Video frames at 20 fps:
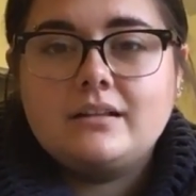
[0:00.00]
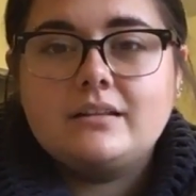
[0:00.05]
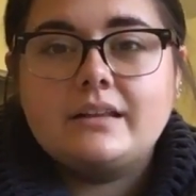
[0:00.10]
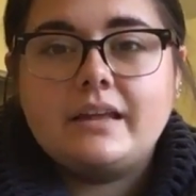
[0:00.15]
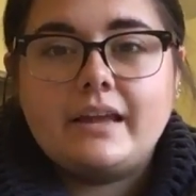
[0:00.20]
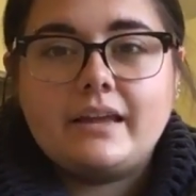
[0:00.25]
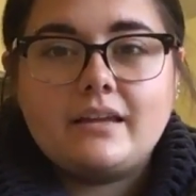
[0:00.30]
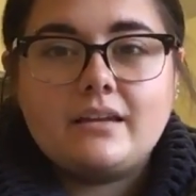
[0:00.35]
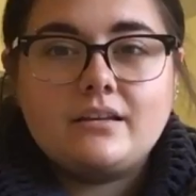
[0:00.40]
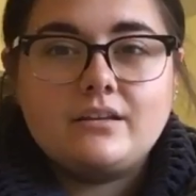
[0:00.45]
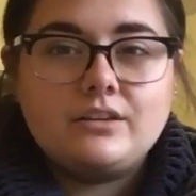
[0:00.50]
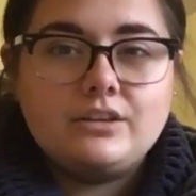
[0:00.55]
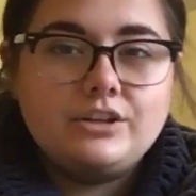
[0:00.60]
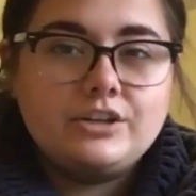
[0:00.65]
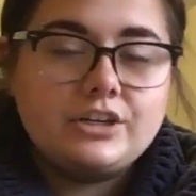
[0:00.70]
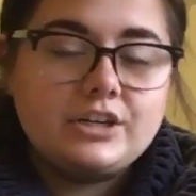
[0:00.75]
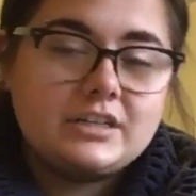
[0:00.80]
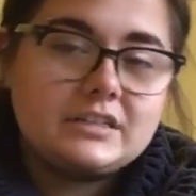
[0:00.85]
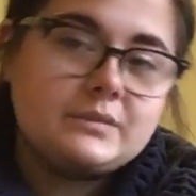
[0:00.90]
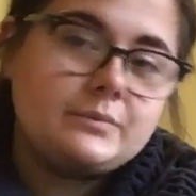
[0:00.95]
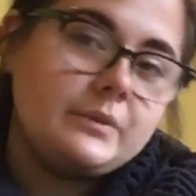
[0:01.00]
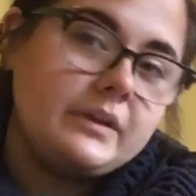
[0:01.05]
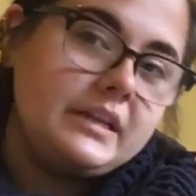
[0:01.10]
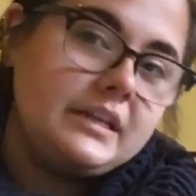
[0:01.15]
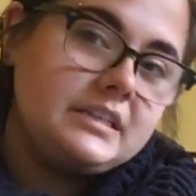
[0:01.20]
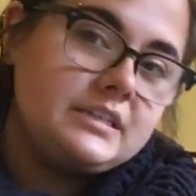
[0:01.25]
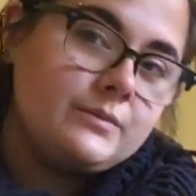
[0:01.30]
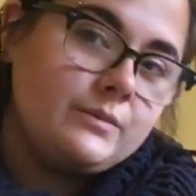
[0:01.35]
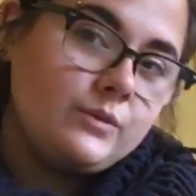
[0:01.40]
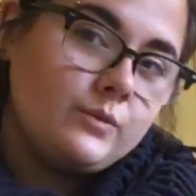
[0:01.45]
Like, you're
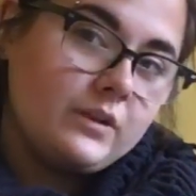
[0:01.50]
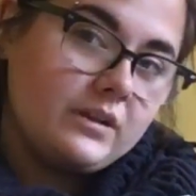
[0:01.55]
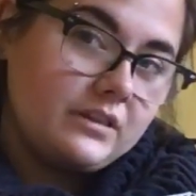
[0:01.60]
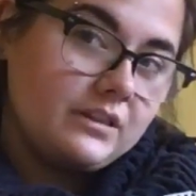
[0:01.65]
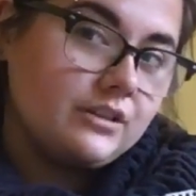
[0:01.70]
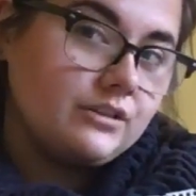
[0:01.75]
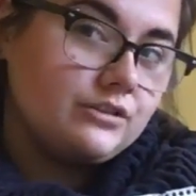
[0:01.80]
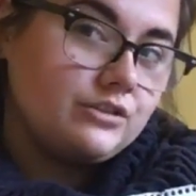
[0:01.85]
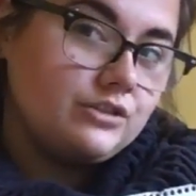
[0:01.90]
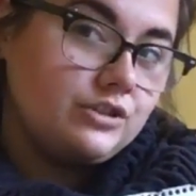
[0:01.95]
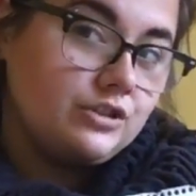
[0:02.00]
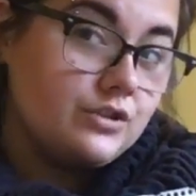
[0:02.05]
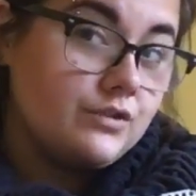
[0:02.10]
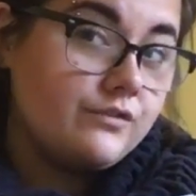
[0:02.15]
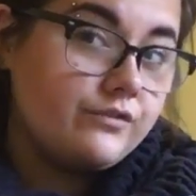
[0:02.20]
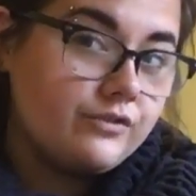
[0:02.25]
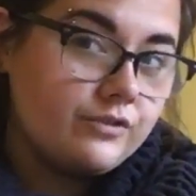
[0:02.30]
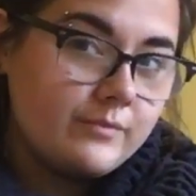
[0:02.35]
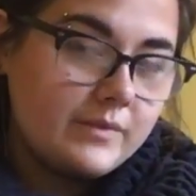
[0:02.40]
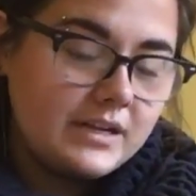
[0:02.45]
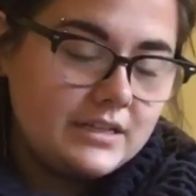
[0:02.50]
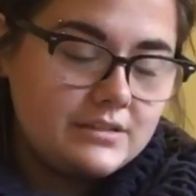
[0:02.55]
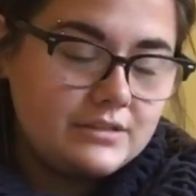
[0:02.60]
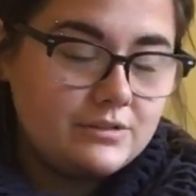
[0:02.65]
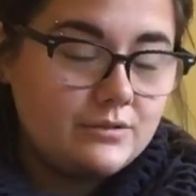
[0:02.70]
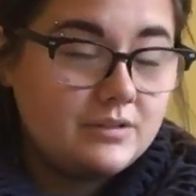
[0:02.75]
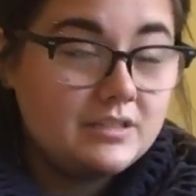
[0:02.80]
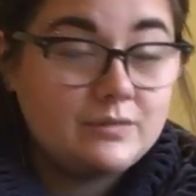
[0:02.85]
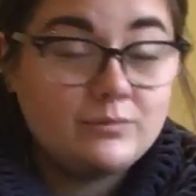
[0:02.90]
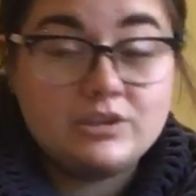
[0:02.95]
explaining to me what they'll do for my
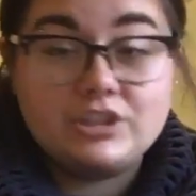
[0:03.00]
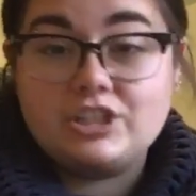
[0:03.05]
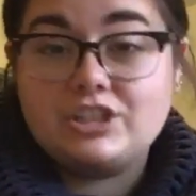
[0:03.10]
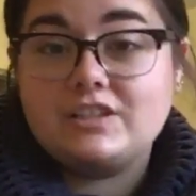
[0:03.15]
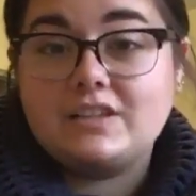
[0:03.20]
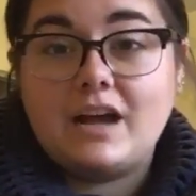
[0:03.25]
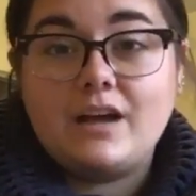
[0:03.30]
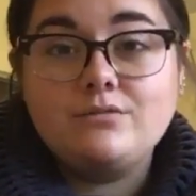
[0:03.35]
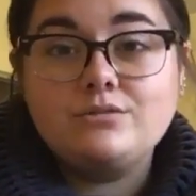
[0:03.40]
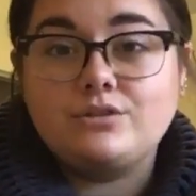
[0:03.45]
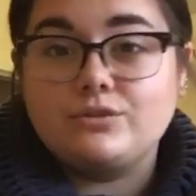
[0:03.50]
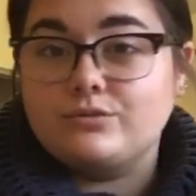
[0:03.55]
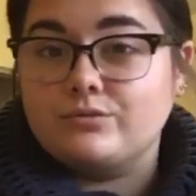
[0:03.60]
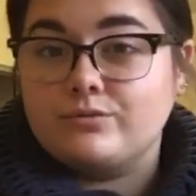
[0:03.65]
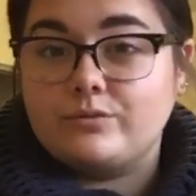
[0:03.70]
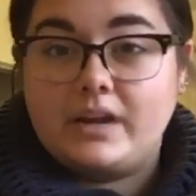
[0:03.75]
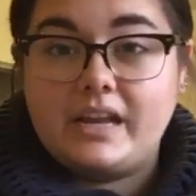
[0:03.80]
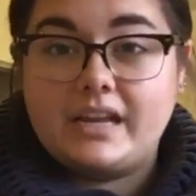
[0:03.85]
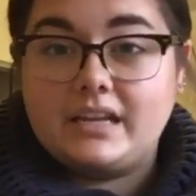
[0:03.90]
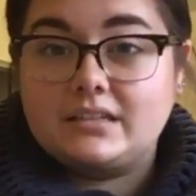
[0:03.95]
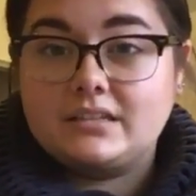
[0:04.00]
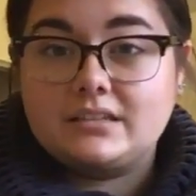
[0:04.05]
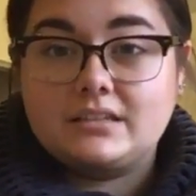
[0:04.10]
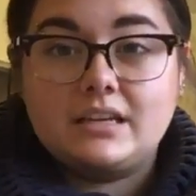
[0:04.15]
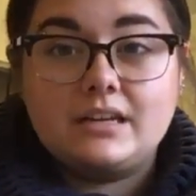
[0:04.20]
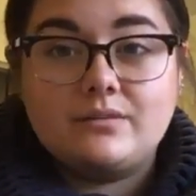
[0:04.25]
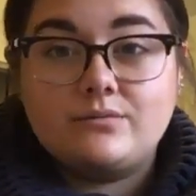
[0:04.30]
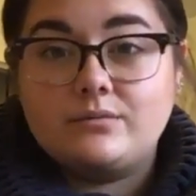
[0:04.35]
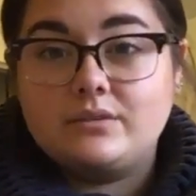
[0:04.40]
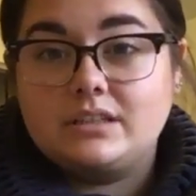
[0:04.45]
student, which sounds great.
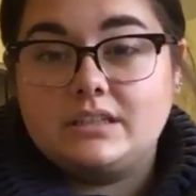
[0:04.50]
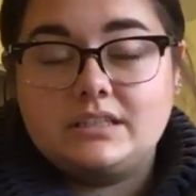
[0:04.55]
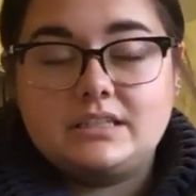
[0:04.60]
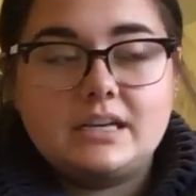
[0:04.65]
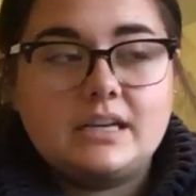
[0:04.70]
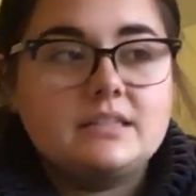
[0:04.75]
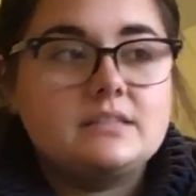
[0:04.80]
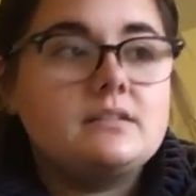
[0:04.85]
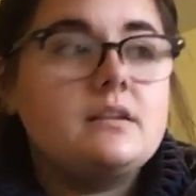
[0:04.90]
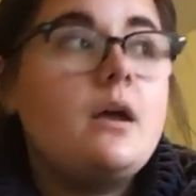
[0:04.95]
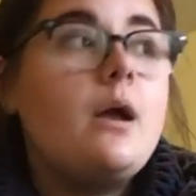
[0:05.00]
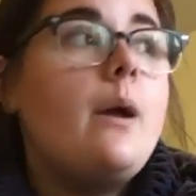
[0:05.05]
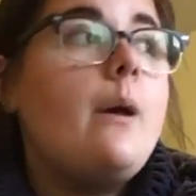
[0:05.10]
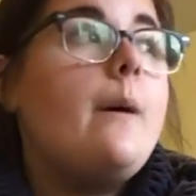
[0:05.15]
It really does.